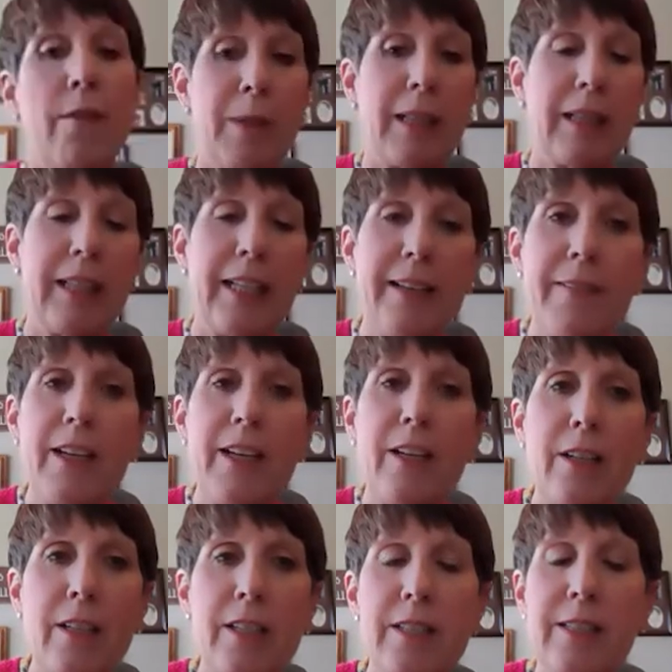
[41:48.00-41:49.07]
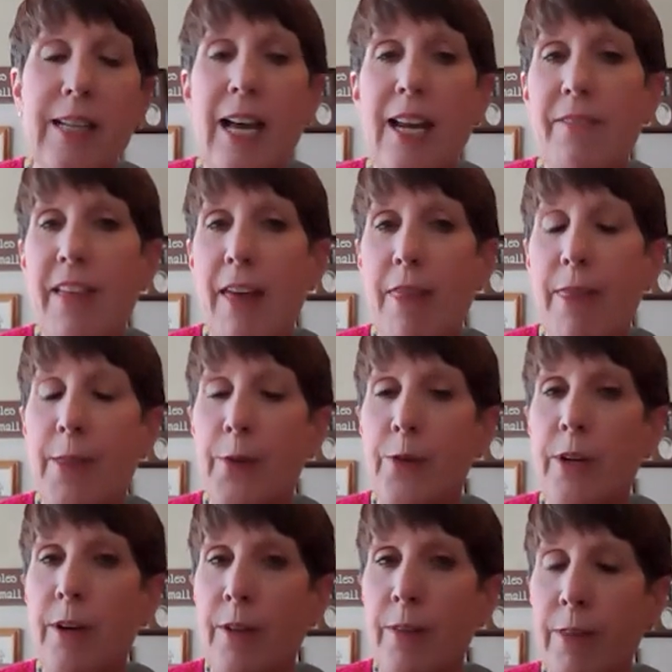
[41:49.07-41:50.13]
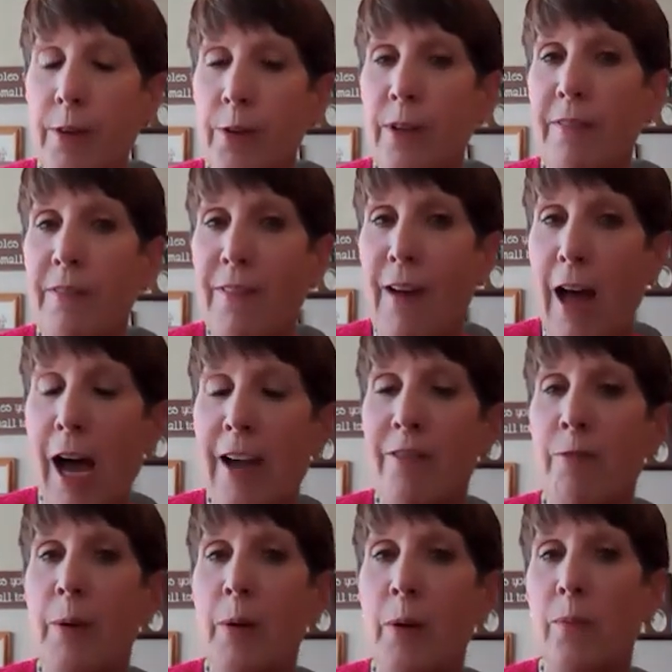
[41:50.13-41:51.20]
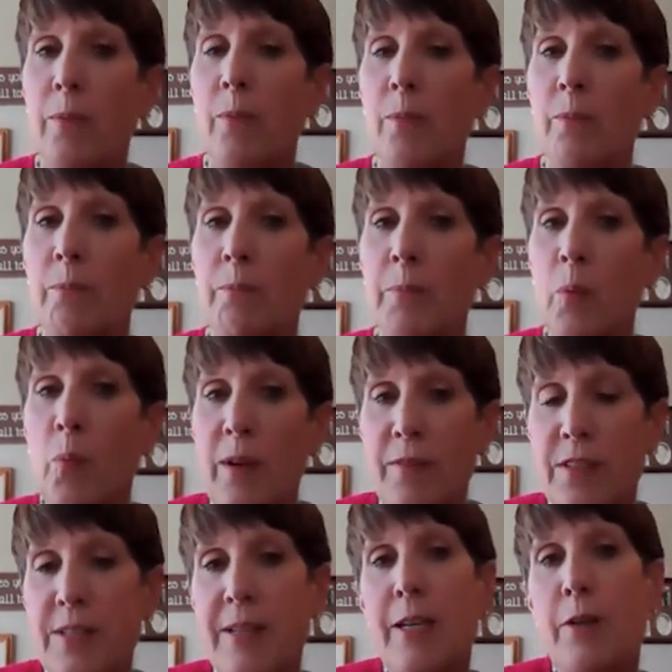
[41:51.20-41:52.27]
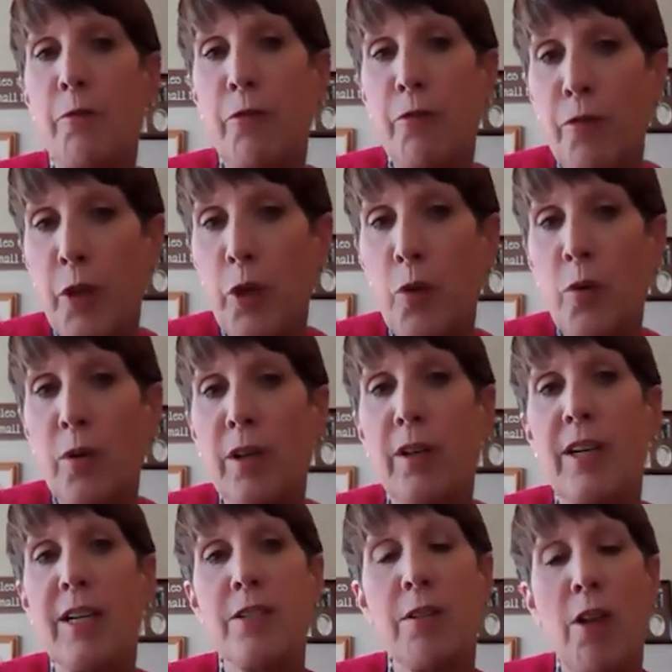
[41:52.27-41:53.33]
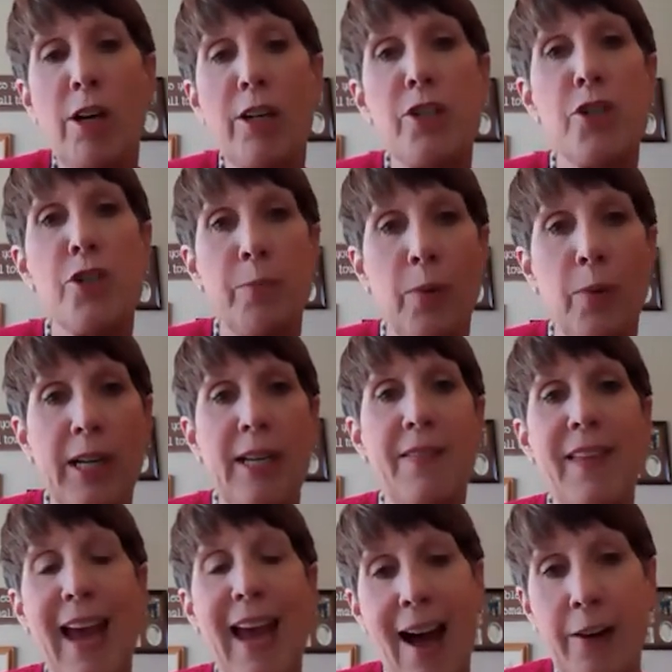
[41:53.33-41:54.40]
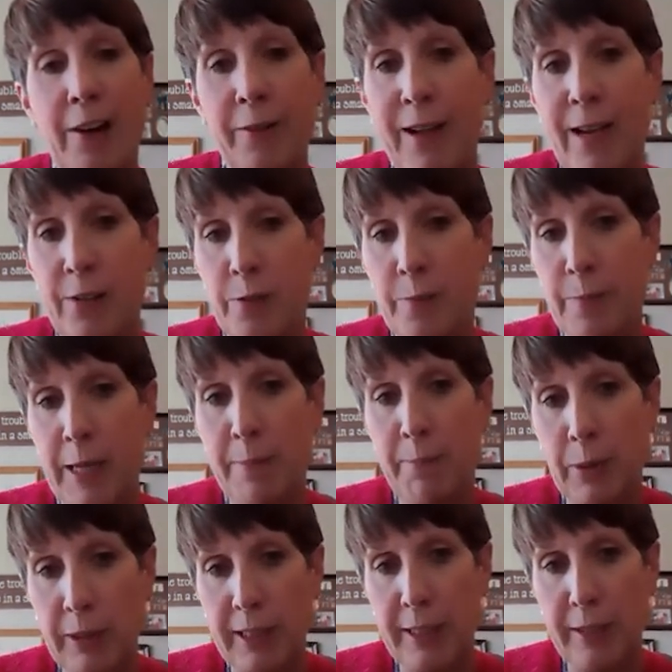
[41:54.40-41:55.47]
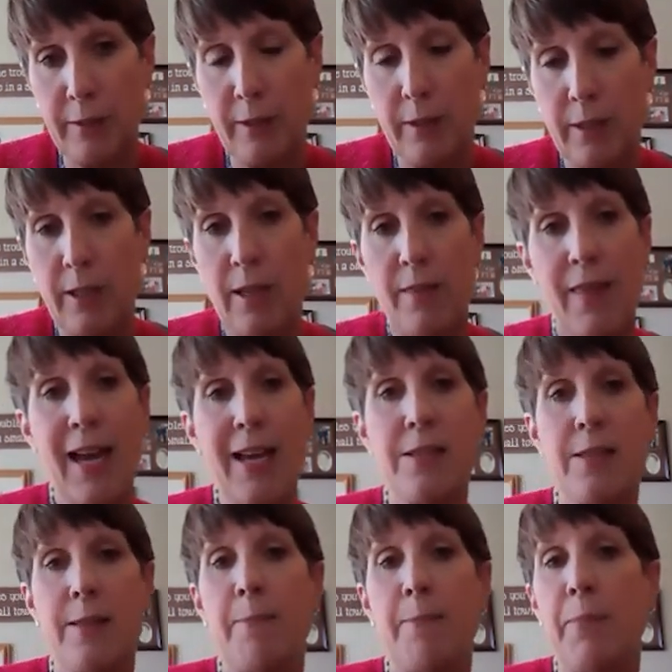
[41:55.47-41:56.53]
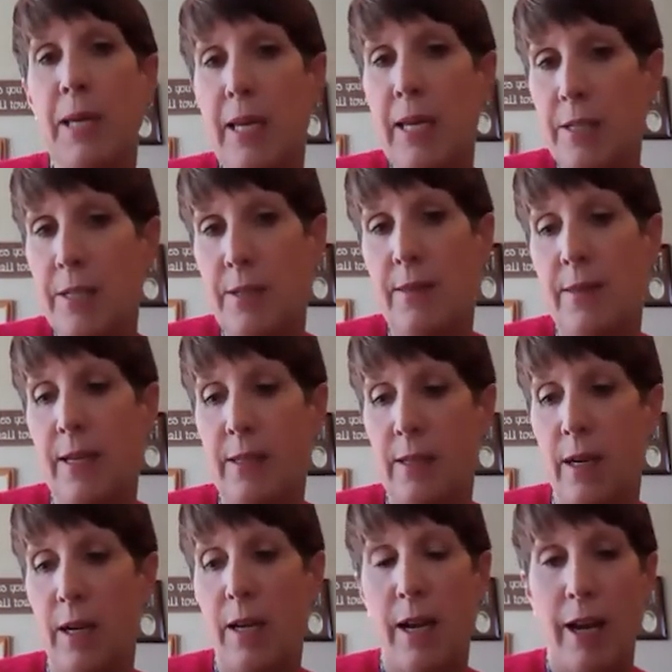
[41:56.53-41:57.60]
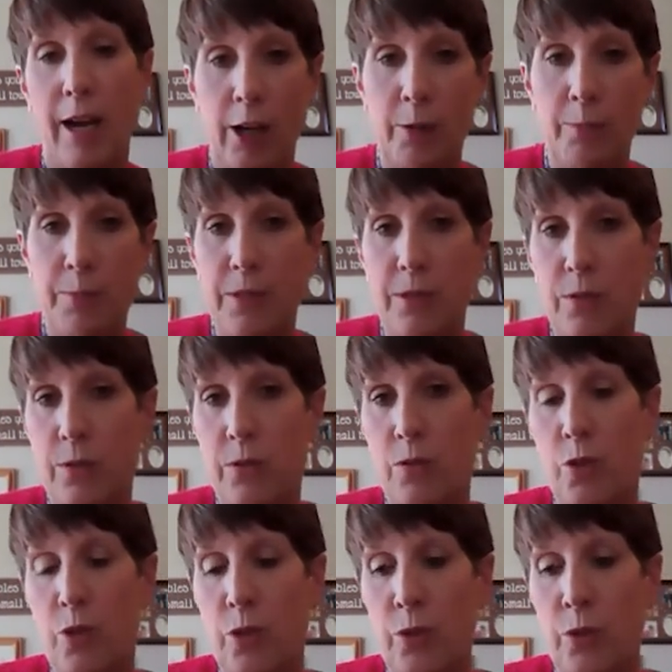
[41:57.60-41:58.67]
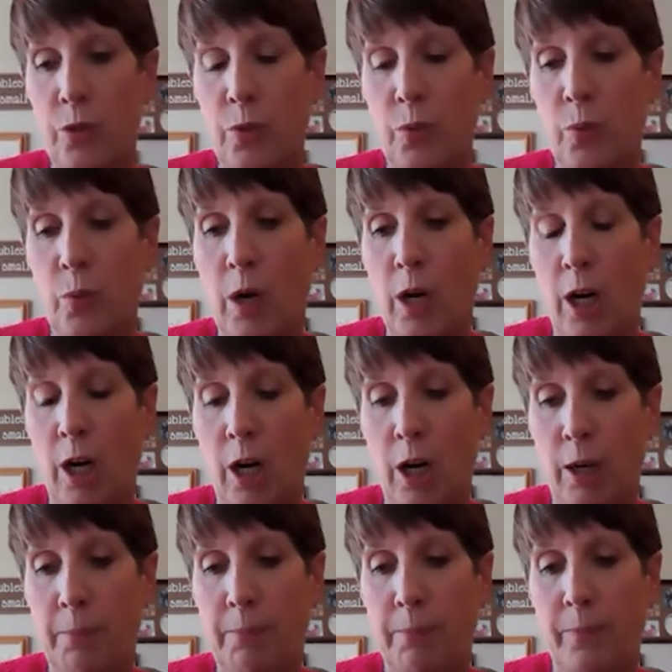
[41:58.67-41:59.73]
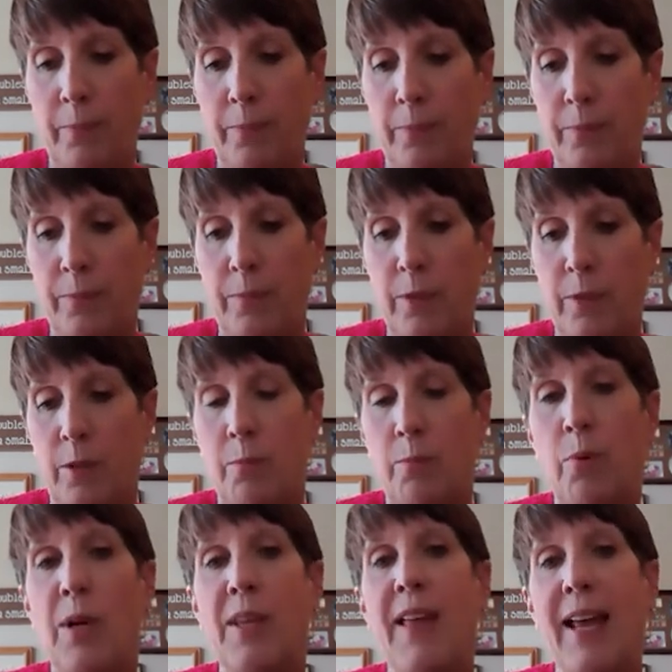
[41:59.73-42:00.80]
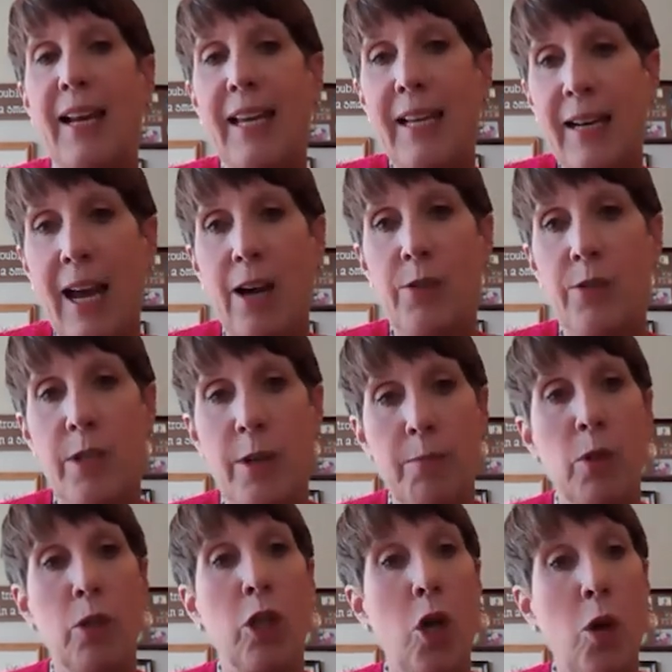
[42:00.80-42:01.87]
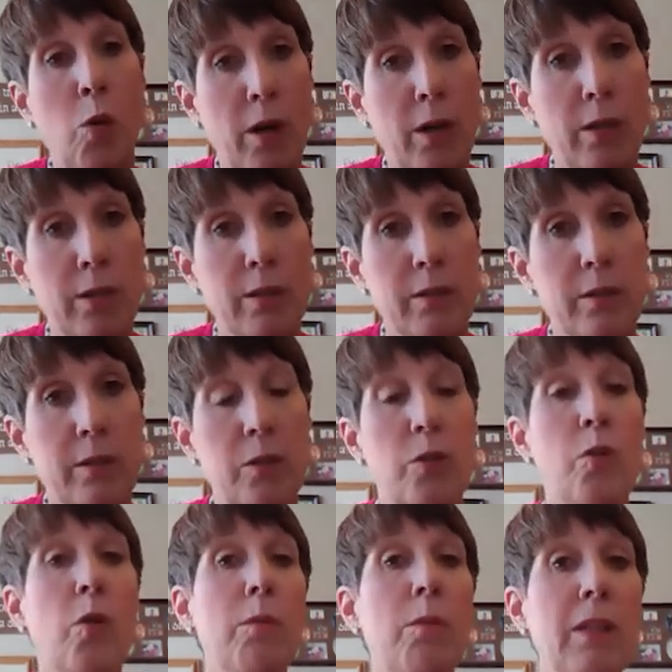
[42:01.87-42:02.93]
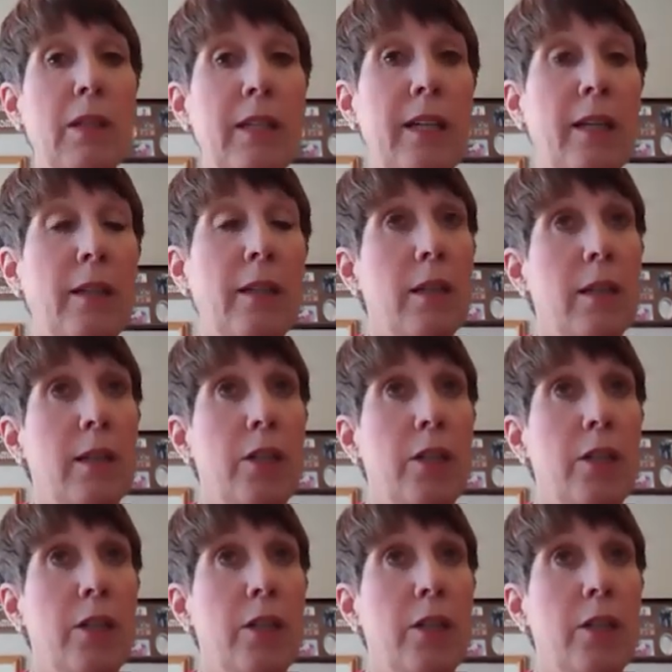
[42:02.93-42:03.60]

from a living, it's kind of that 30 to 35, but but we've okay. seen fewer as long as you're bringing the out of house people in. That's the piece that helps to um, bring that in-house number lower. So normally